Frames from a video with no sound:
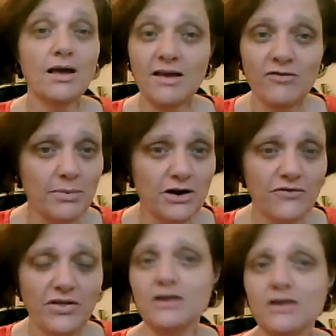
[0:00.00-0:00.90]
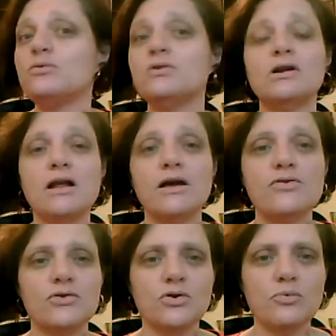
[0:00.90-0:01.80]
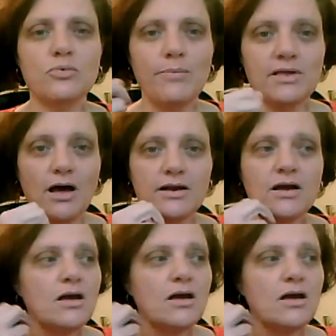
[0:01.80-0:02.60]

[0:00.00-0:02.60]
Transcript: Even better if they can do it on an external website.